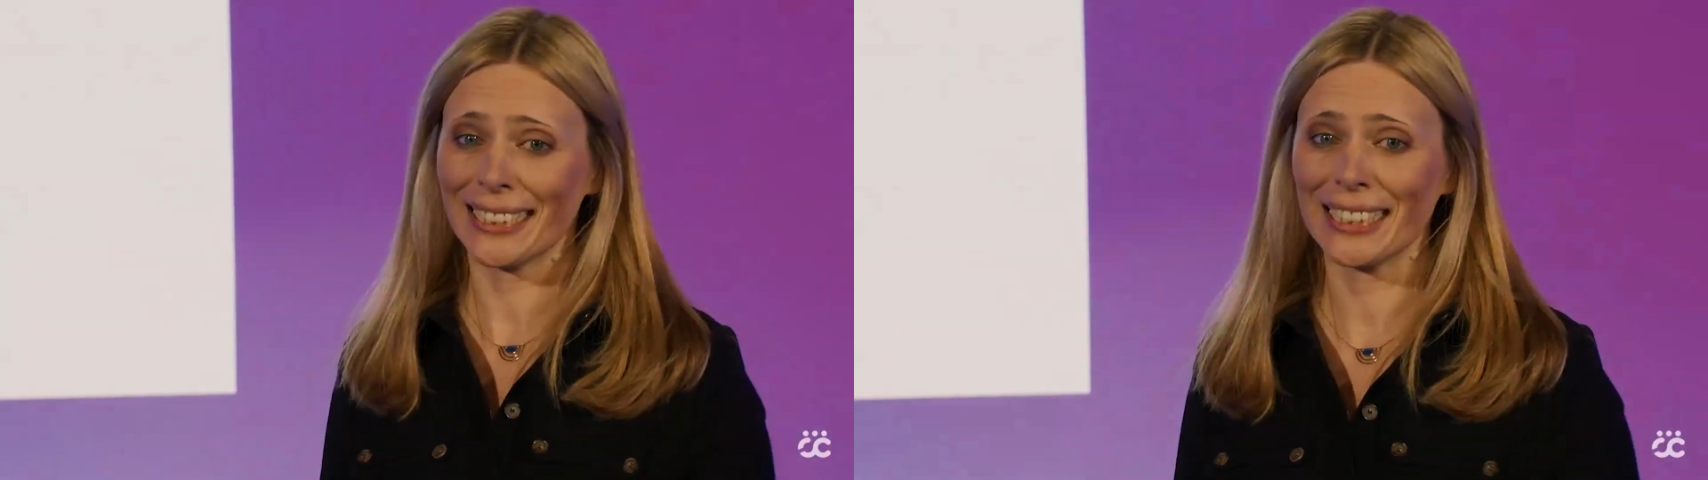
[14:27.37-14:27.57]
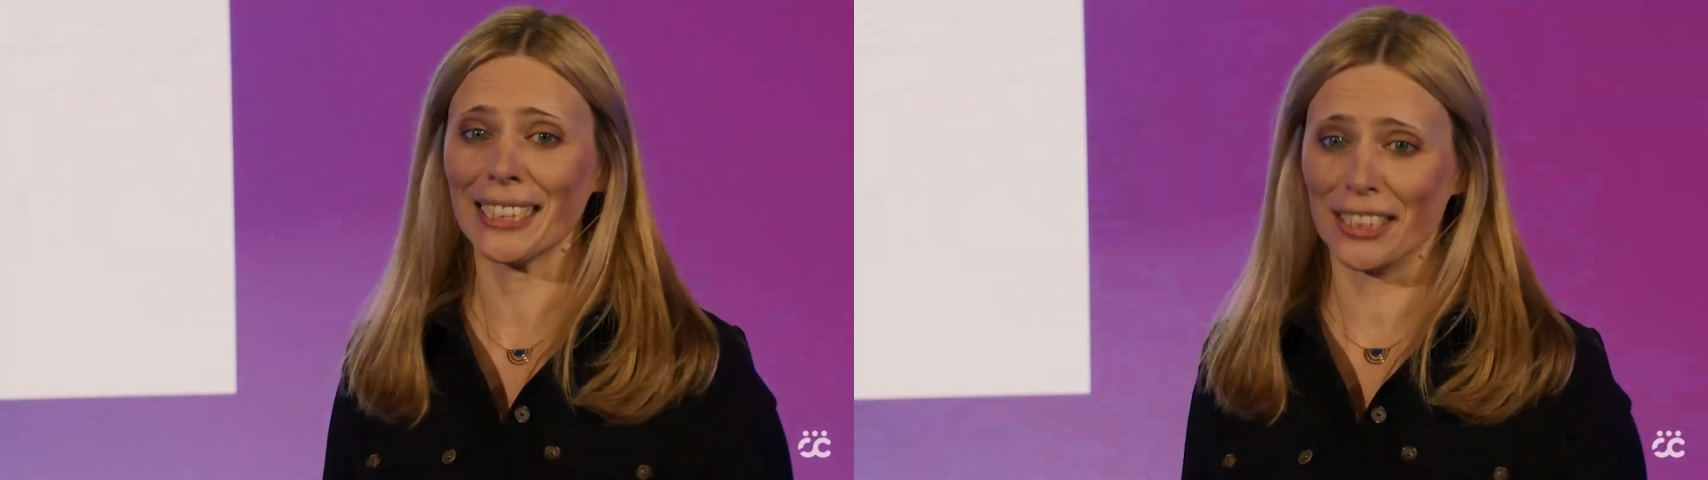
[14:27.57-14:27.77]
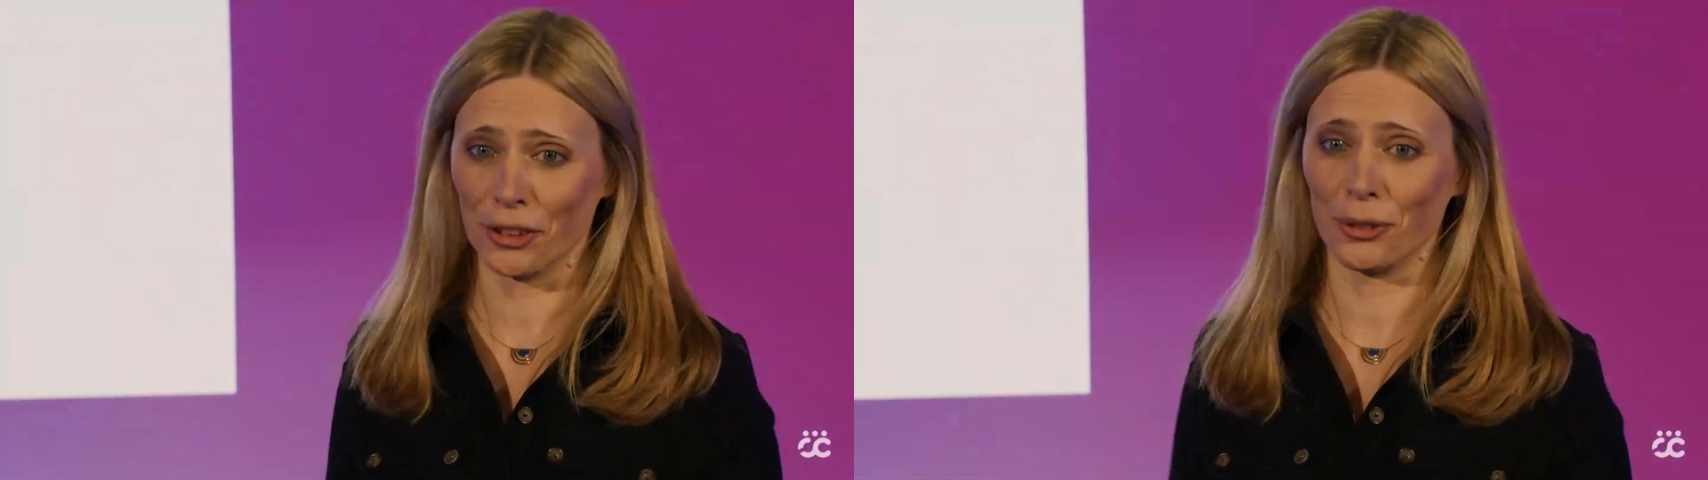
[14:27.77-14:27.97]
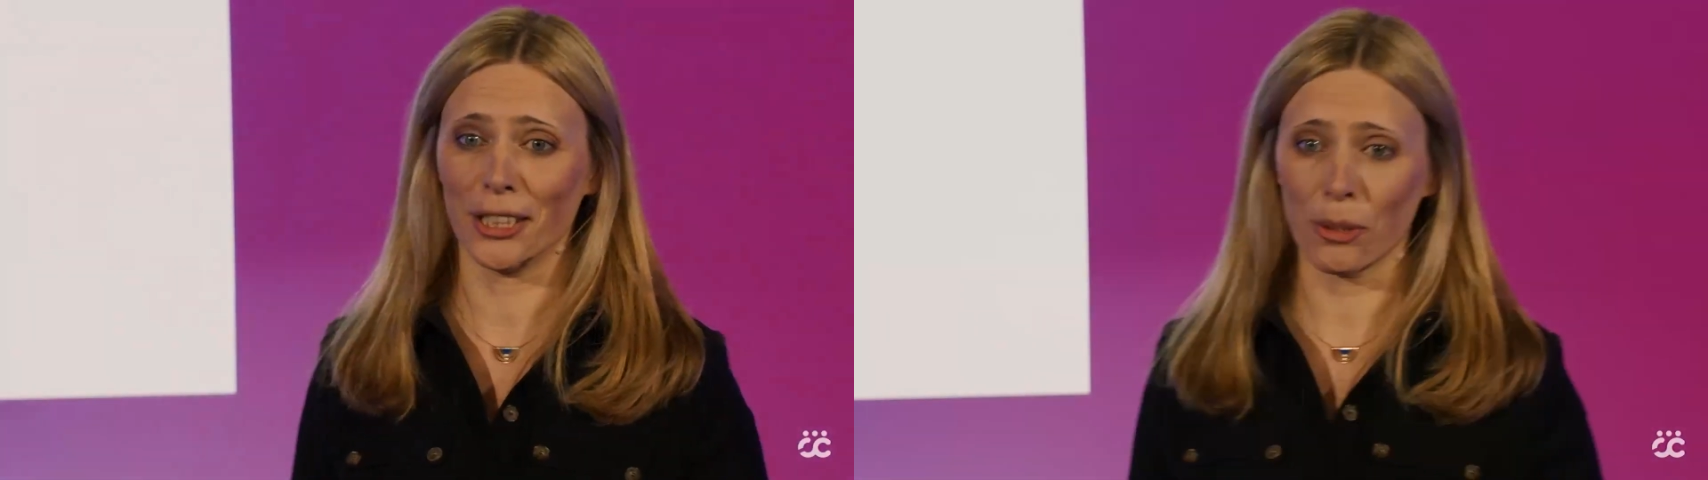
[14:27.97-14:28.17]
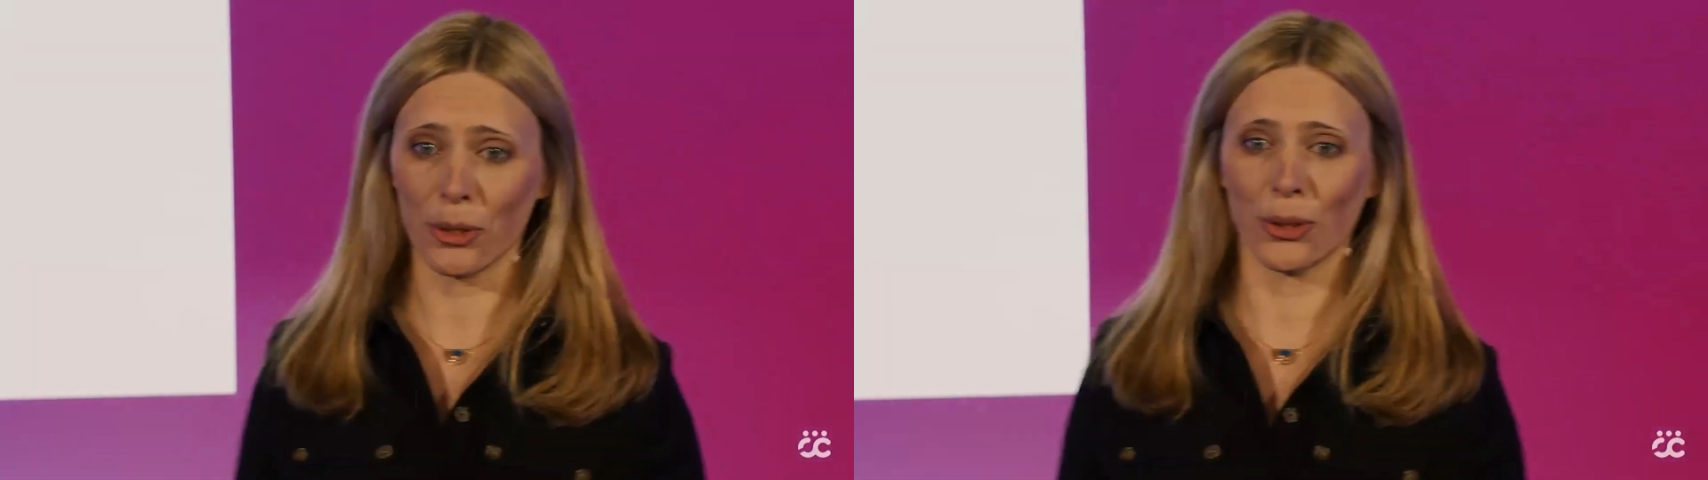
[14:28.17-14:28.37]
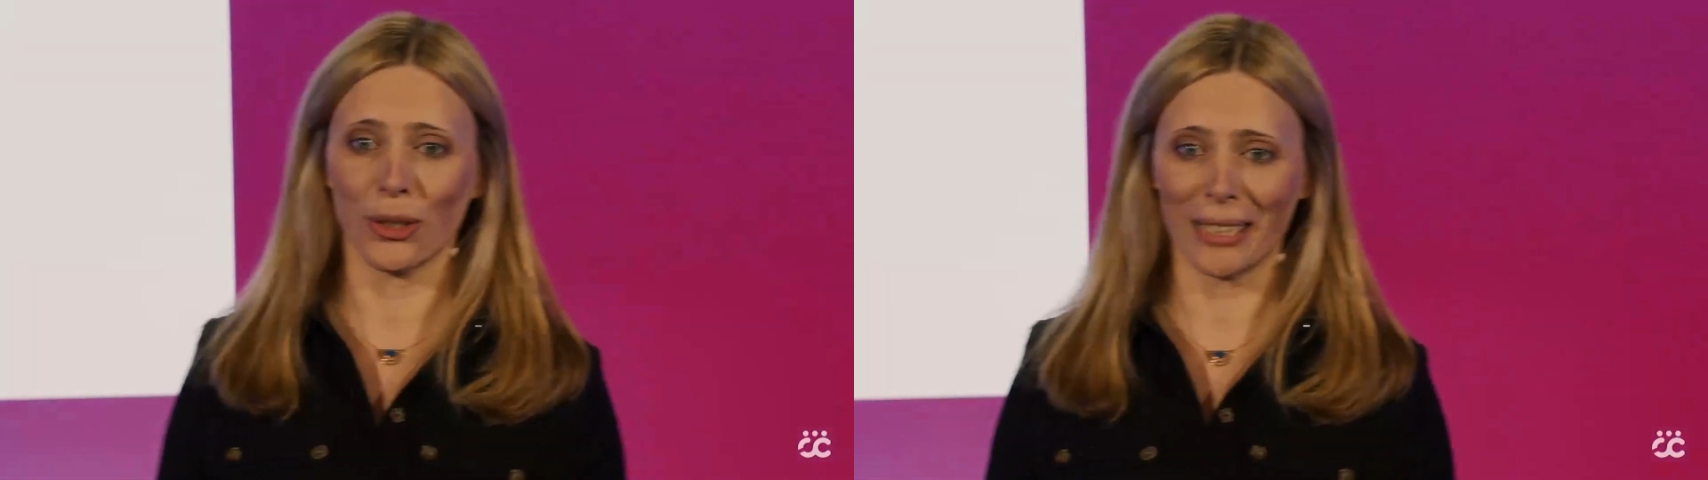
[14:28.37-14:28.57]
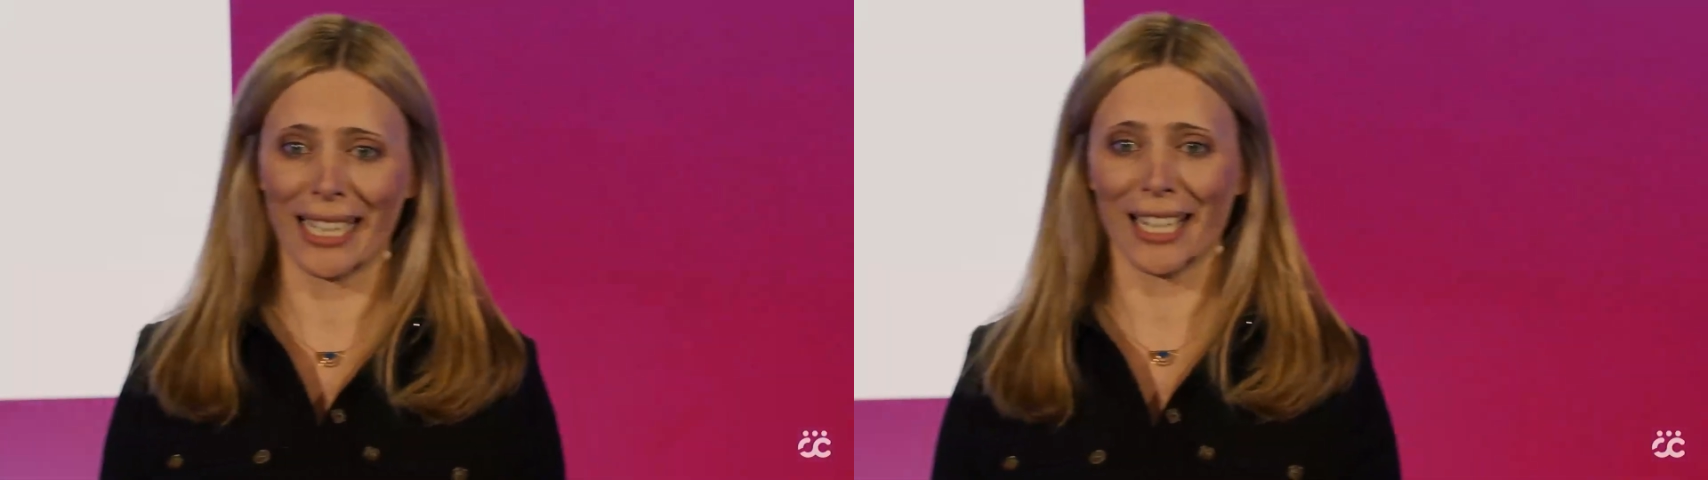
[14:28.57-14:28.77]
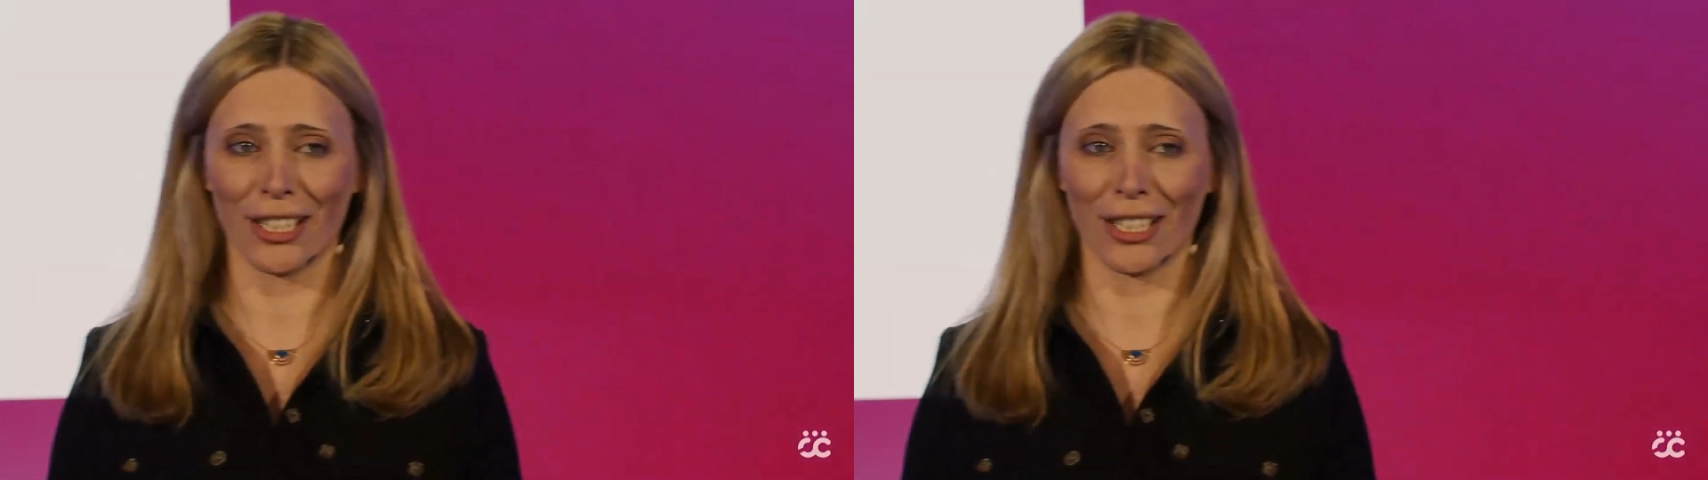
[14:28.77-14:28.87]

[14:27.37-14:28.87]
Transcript: see it as a great opportunity,